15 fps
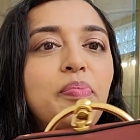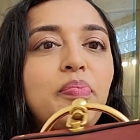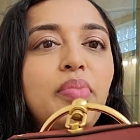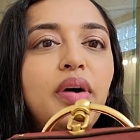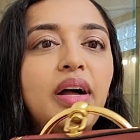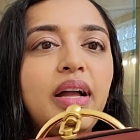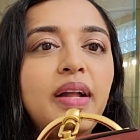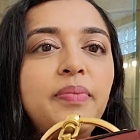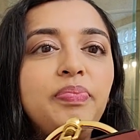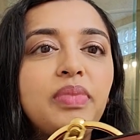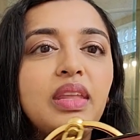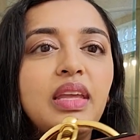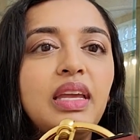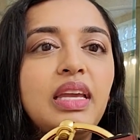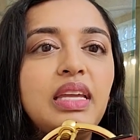But
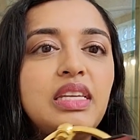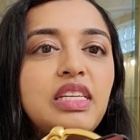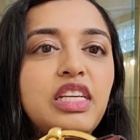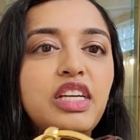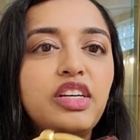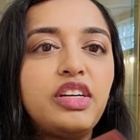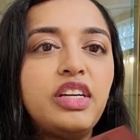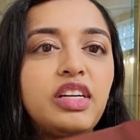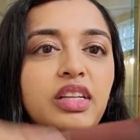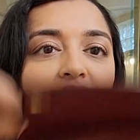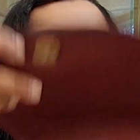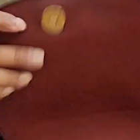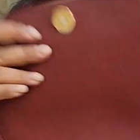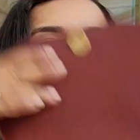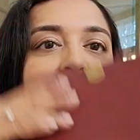
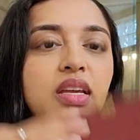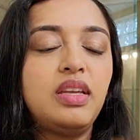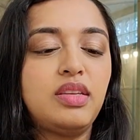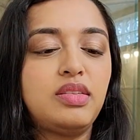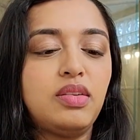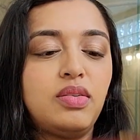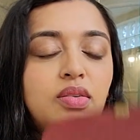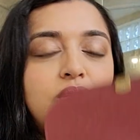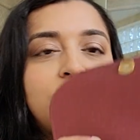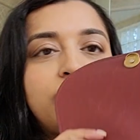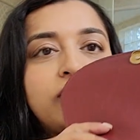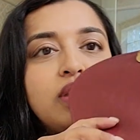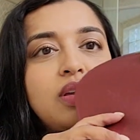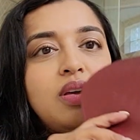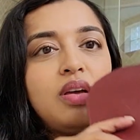interiorly, so
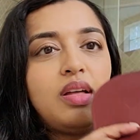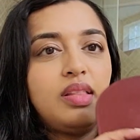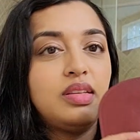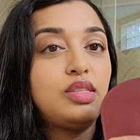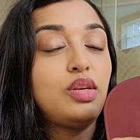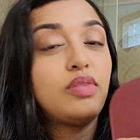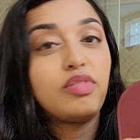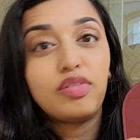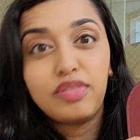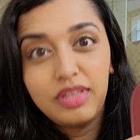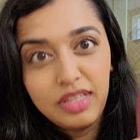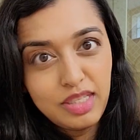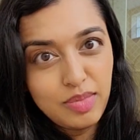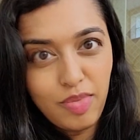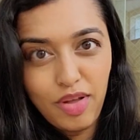once you have a
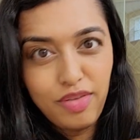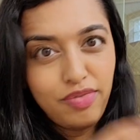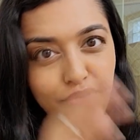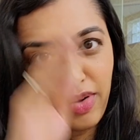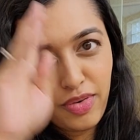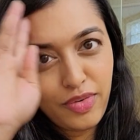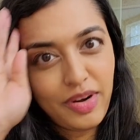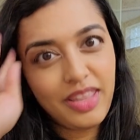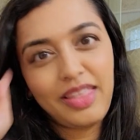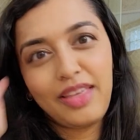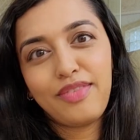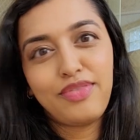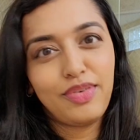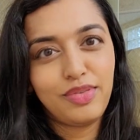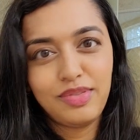really small phone, I
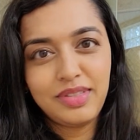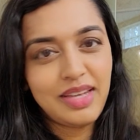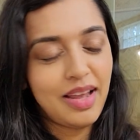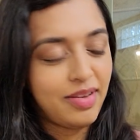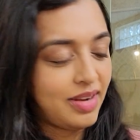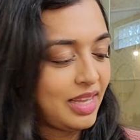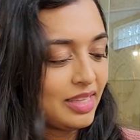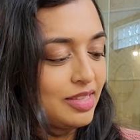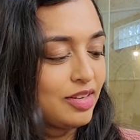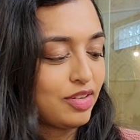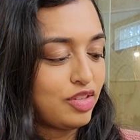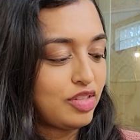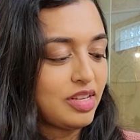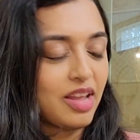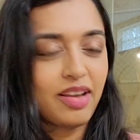think phones nowadays are
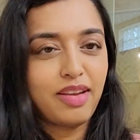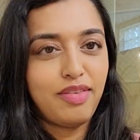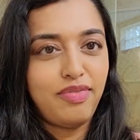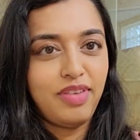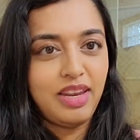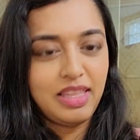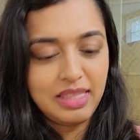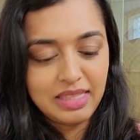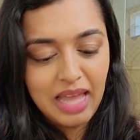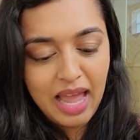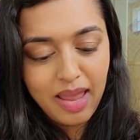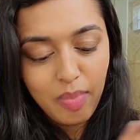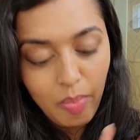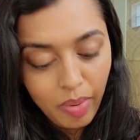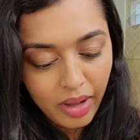just not going to fit
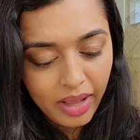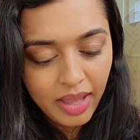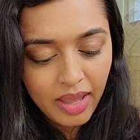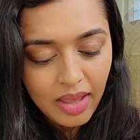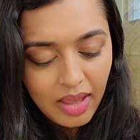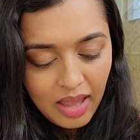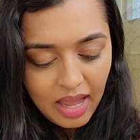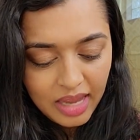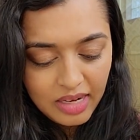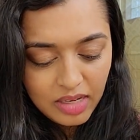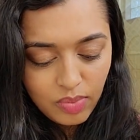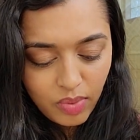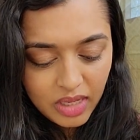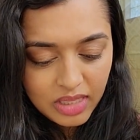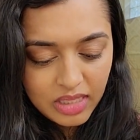inside, but I
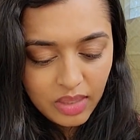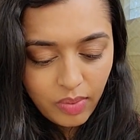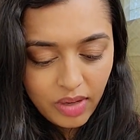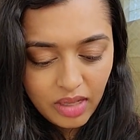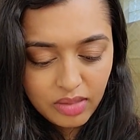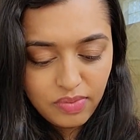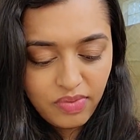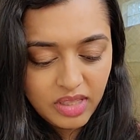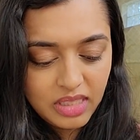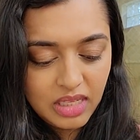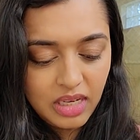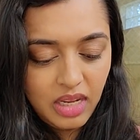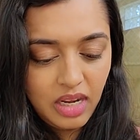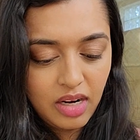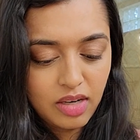did want to see what else fits
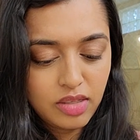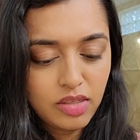in here.